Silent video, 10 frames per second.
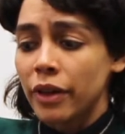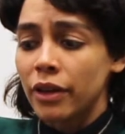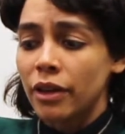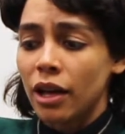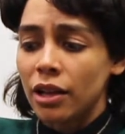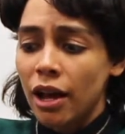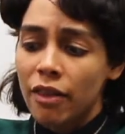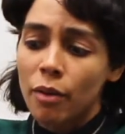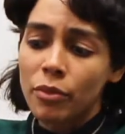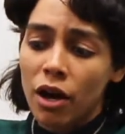they a lot of
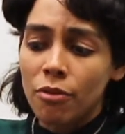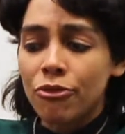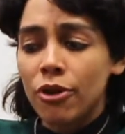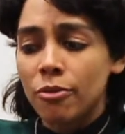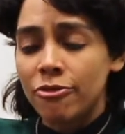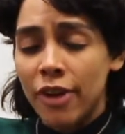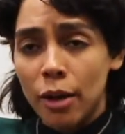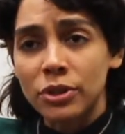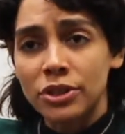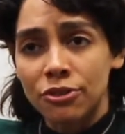them come from
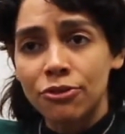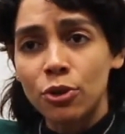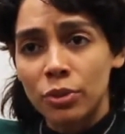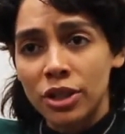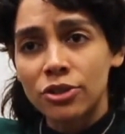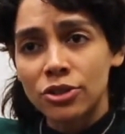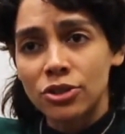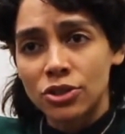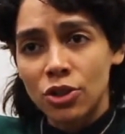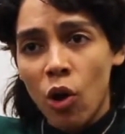families of filmmakers
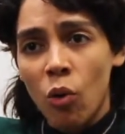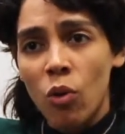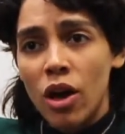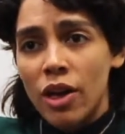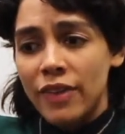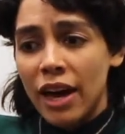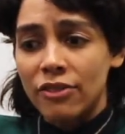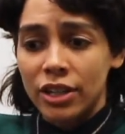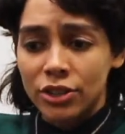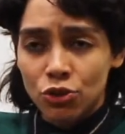so yeah. they have
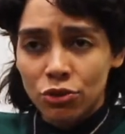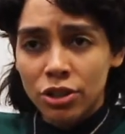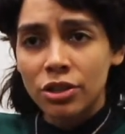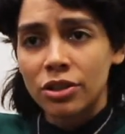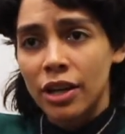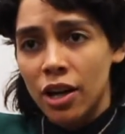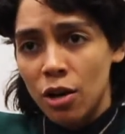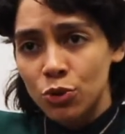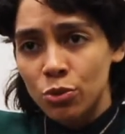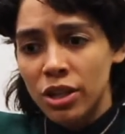a history that
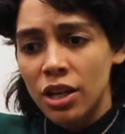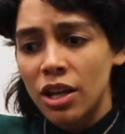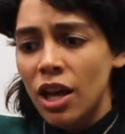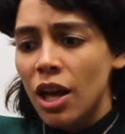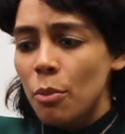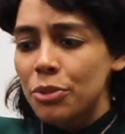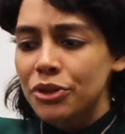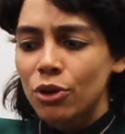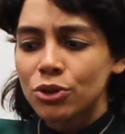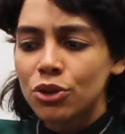comes with it but
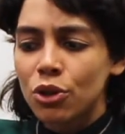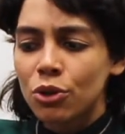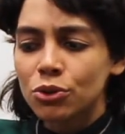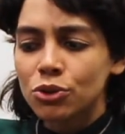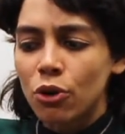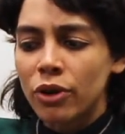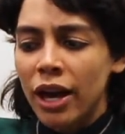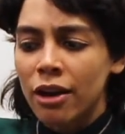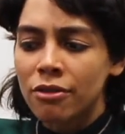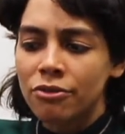they also don't
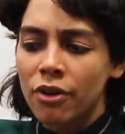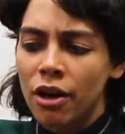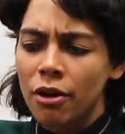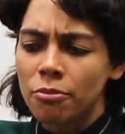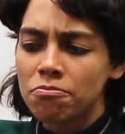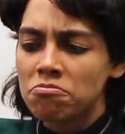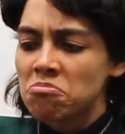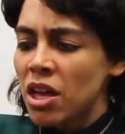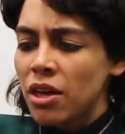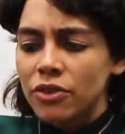have um,
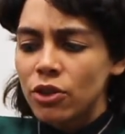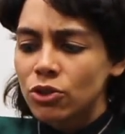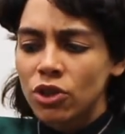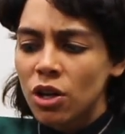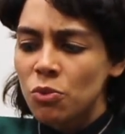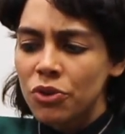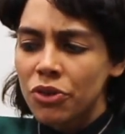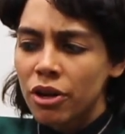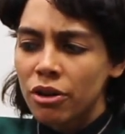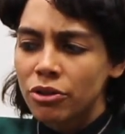they also come with
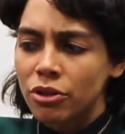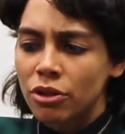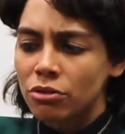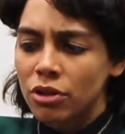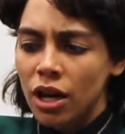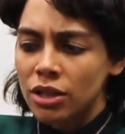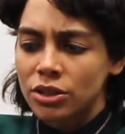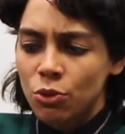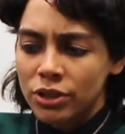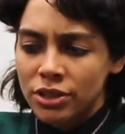their you know
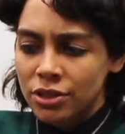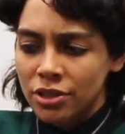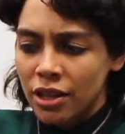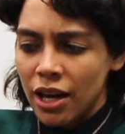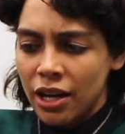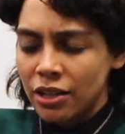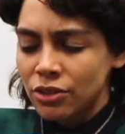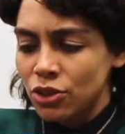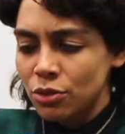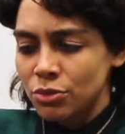consequences to that
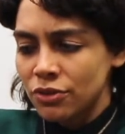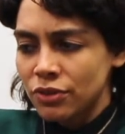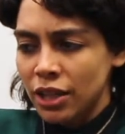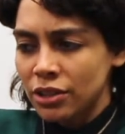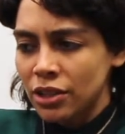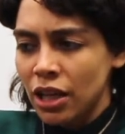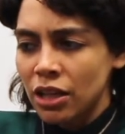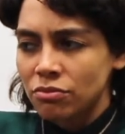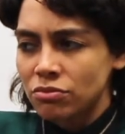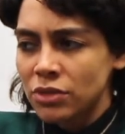in terms of like
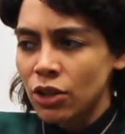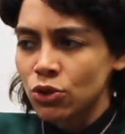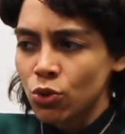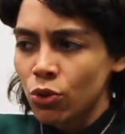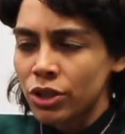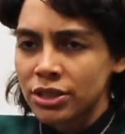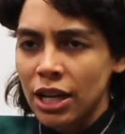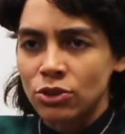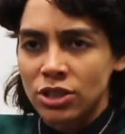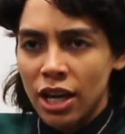they tell stories
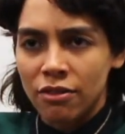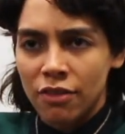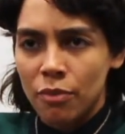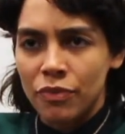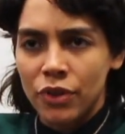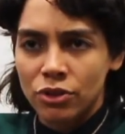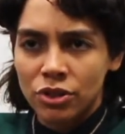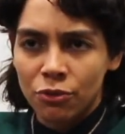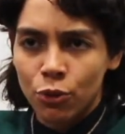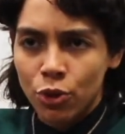outside of them there's
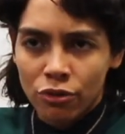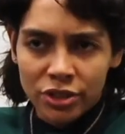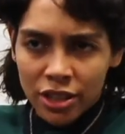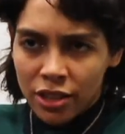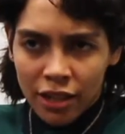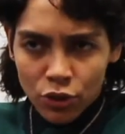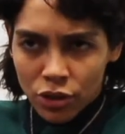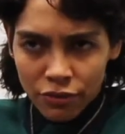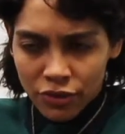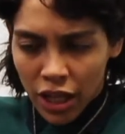a voyeuristic
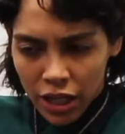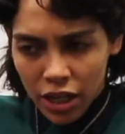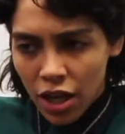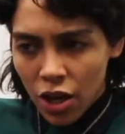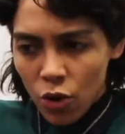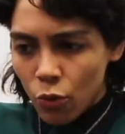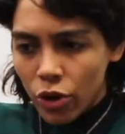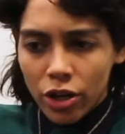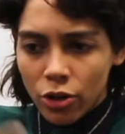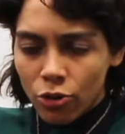level of like
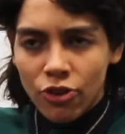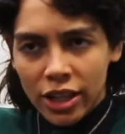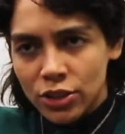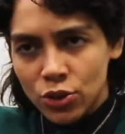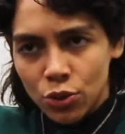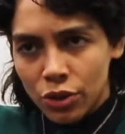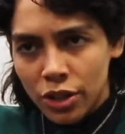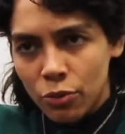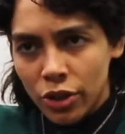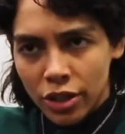we're going to go find the story
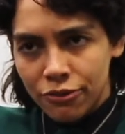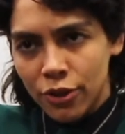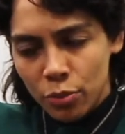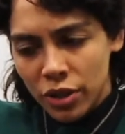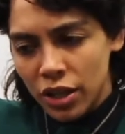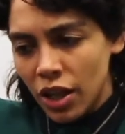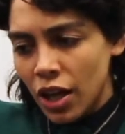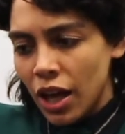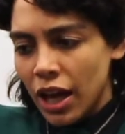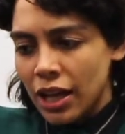and we're going to film it
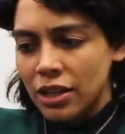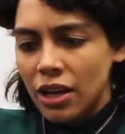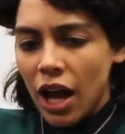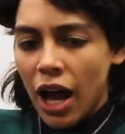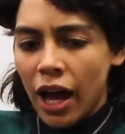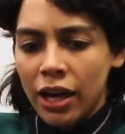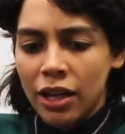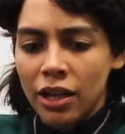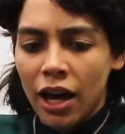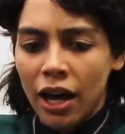and
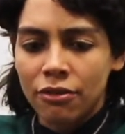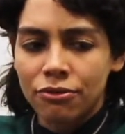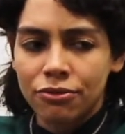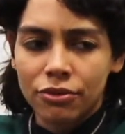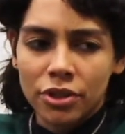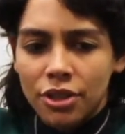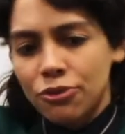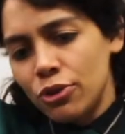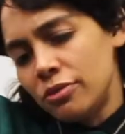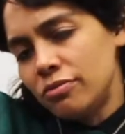i have a
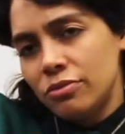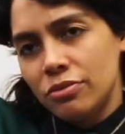different